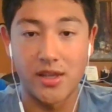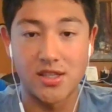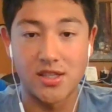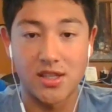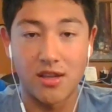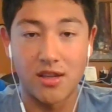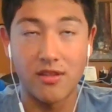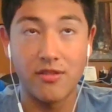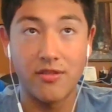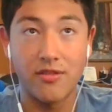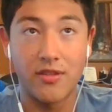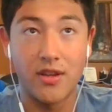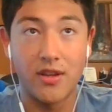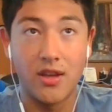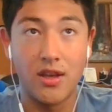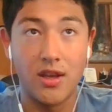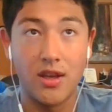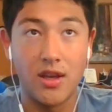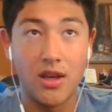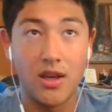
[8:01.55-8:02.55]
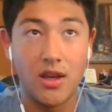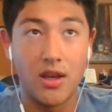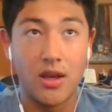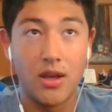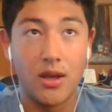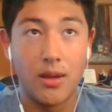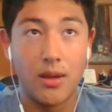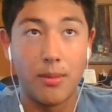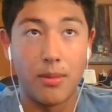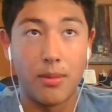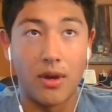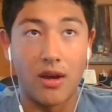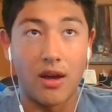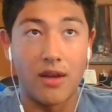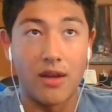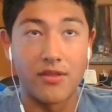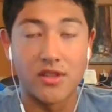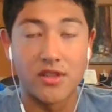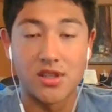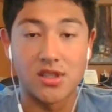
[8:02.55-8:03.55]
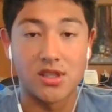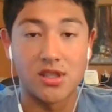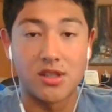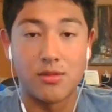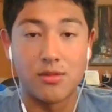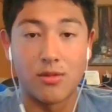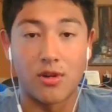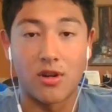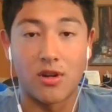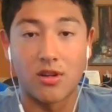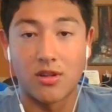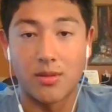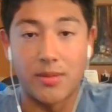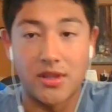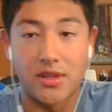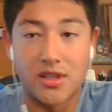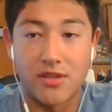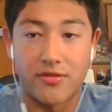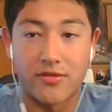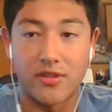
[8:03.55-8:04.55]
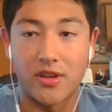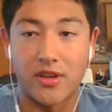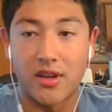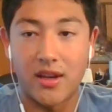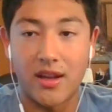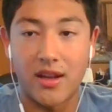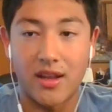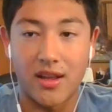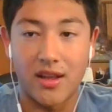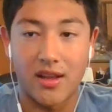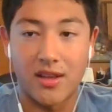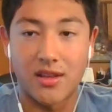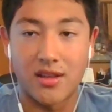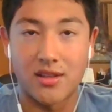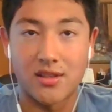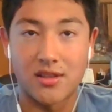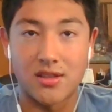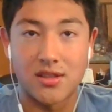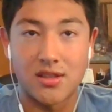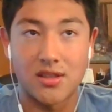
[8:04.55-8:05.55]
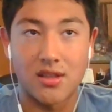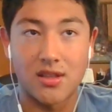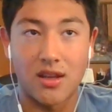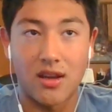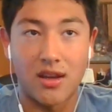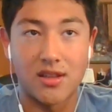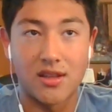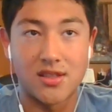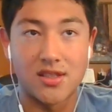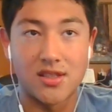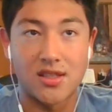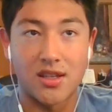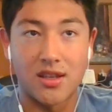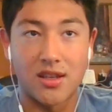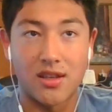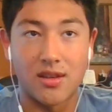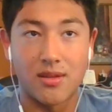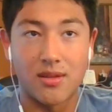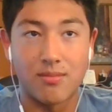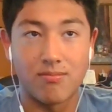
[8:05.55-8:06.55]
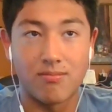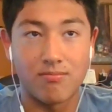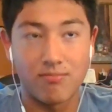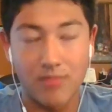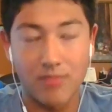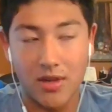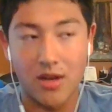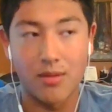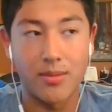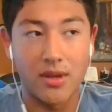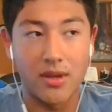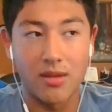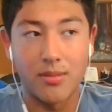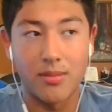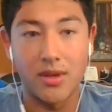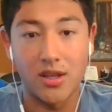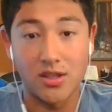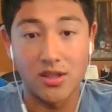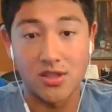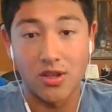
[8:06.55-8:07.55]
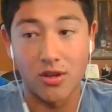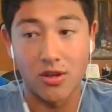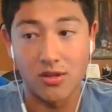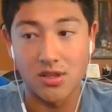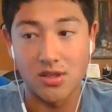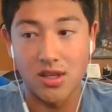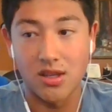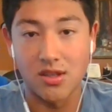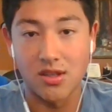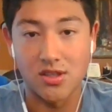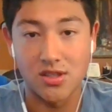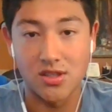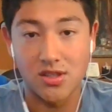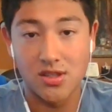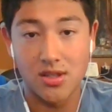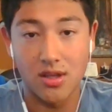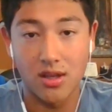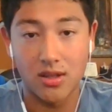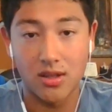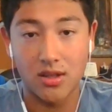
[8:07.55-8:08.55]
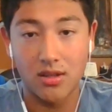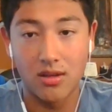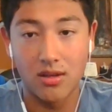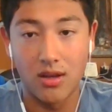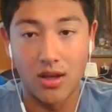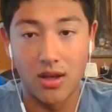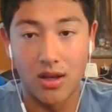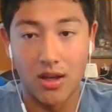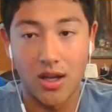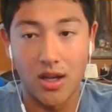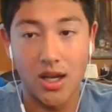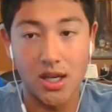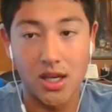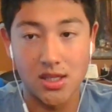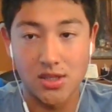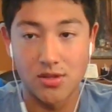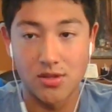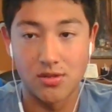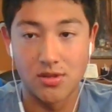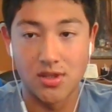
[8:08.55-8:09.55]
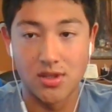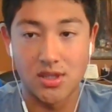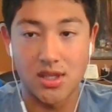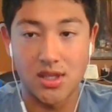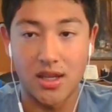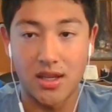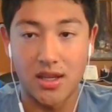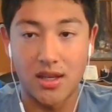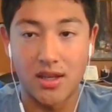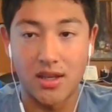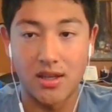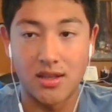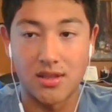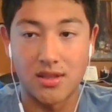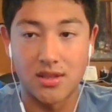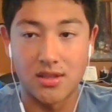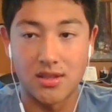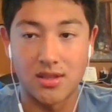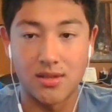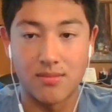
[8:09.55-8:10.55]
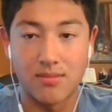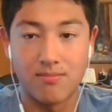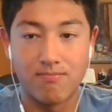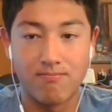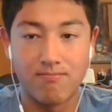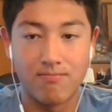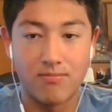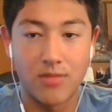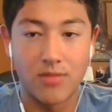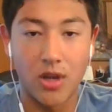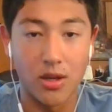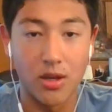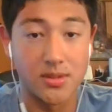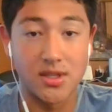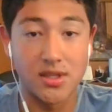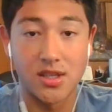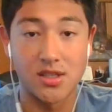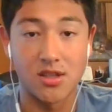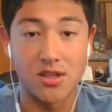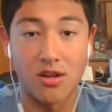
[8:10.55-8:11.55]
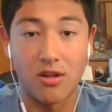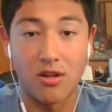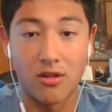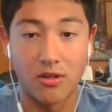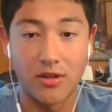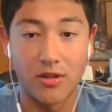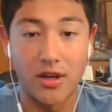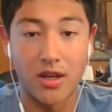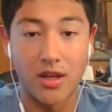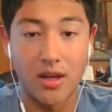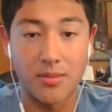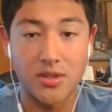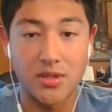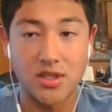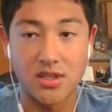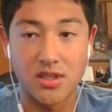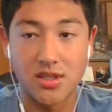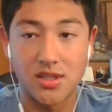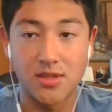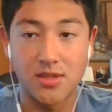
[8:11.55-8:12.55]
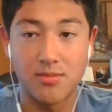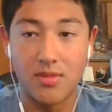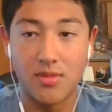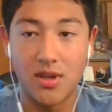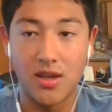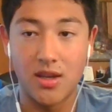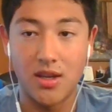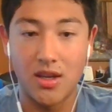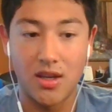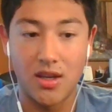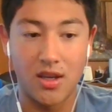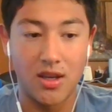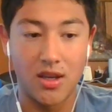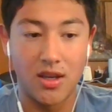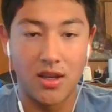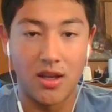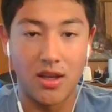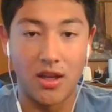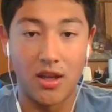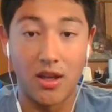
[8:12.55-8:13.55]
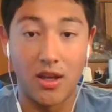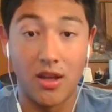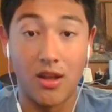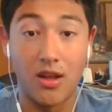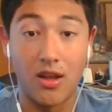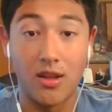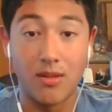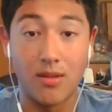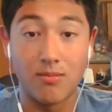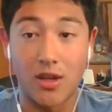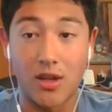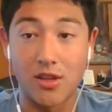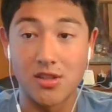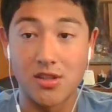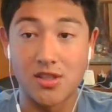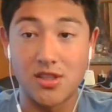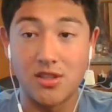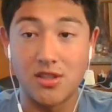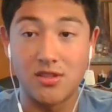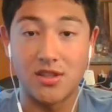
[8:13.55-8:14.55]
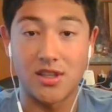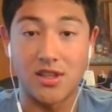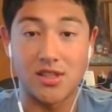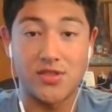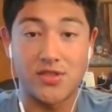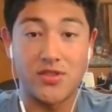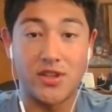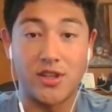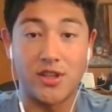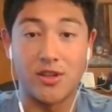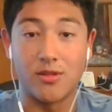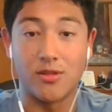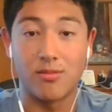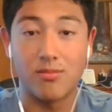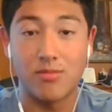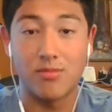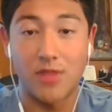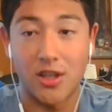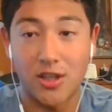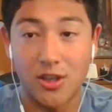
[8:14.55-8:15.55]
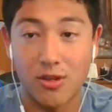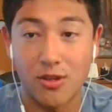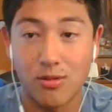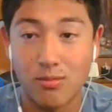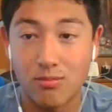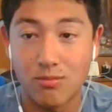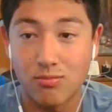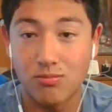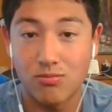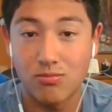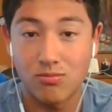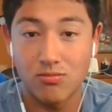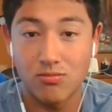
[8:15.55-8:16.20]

myself. But obviously, we're all going to be different, and I'd say Airbnbs, hotels, hostels, and homestays are all great options. I'll see you next video. Thank you.